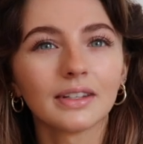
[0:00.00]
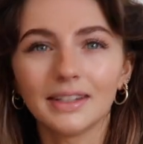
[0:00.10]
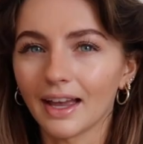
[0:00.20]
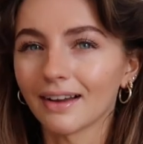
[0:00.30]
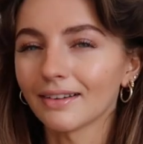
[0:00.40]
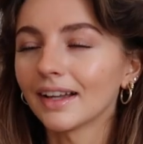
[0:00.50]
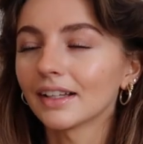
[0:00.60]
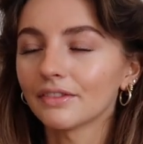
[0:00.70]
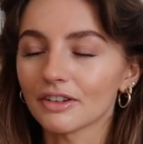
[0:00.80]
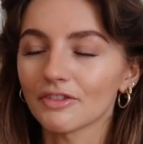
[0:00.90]
Yeah, I
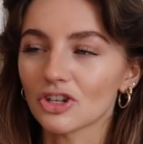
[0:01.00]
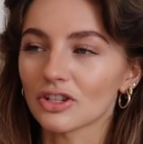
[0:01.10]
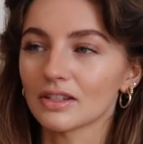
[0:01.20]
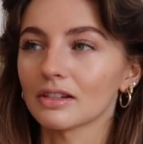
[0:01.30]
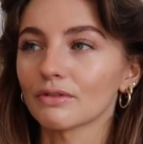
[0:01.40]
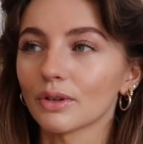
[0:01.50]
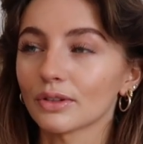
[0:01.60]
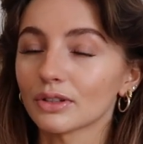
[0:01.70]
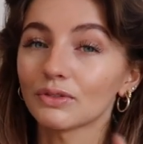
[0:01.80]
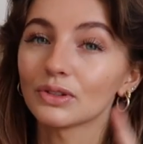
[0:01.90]
definitely featured this in a
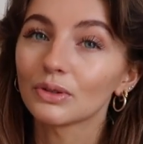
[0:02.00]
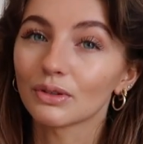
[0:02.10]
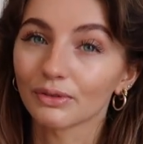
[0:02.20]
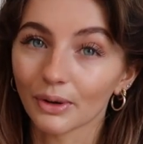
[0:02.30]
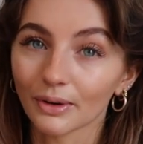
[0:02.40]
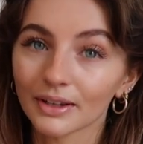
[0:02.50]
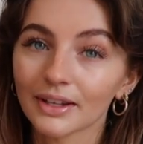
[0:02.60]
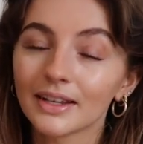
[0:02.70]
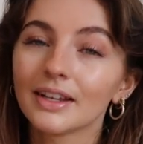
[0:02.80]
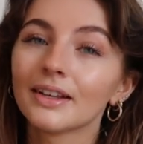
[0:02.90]
vlog. So if you saw the vlog,
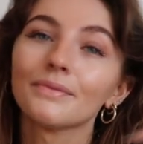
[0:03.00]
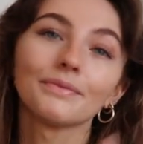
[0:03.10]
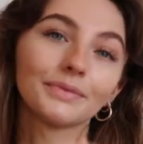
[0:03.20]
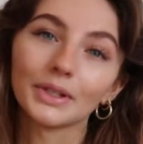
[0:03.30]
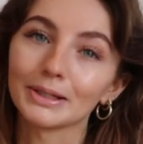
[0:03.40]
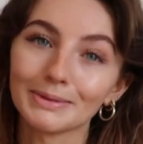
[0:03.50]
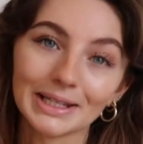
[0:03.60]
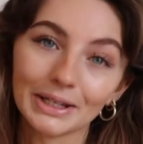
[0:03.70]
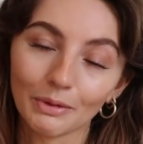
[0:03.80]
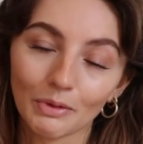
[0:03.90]
you
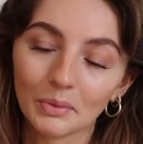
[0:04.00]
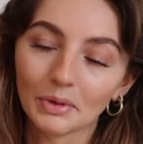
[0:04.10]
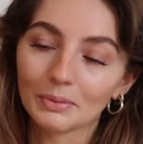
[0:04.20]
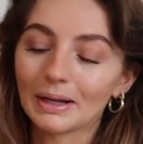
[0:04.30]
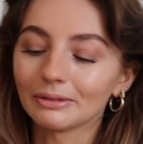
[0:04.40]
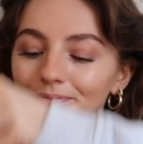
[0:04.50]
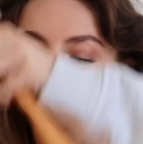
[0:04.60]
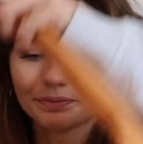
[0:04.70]
completely know what I'm on about.